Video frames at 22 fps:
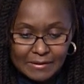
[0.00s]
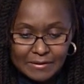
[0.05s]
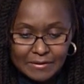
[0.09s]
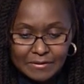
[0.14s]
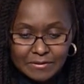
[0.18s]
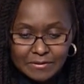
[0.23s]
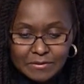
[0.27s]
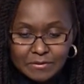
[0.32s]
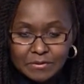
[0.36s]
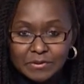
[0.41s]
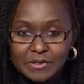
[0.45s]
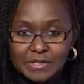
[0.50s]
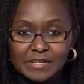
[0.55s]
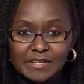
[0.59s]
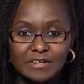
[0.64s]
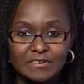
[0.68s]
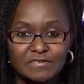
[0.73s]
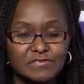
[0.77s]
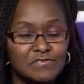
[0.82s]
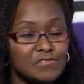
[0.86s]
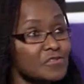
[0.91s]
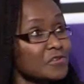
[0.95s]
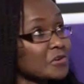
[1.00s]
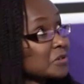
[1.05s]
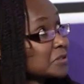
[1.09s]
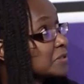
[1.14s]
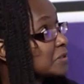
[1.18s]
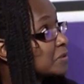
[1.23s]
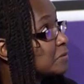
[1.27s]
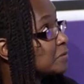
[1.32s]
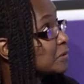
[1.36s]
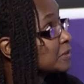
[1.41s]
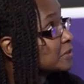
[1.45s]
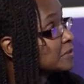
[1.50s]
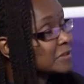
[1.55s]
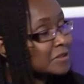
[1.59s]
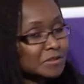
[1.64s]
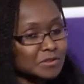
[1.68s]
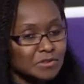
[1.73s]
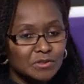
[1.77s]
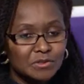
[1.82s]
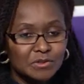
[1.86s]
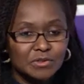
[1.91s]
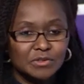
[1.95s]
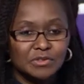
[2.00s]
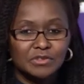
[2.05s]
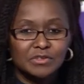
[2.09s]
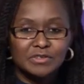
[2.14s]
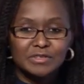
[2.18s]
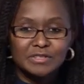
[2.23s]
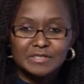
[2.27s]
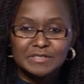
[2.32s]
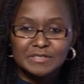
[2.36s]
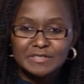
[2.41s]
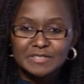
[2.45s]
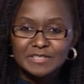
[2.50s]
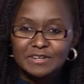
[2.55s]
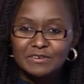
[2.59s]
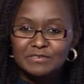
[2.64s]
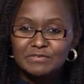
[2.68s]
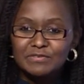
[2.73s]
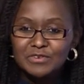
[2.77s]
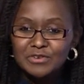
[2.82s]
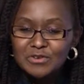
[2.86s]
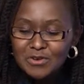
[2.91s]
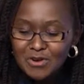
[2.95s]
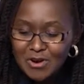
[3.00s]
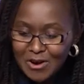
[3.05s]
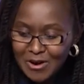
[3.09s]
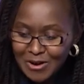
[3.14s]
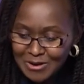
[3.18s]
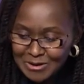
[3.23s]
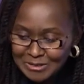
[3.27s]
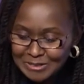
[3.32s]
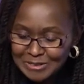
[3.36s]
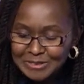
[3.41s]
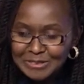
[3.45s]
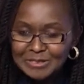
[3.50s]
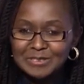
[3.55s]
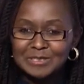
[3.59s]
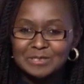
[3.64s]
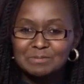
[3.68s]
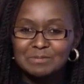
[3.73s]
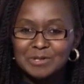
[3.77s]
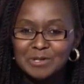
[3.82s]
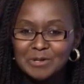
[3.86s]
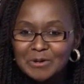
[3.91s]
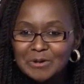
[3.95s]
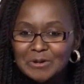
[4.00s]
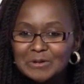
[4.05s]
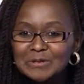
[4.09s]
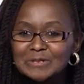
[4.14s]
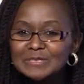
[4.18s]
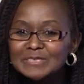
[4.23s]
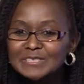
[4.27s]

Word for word: So year four, semester two, you notice there are few courses because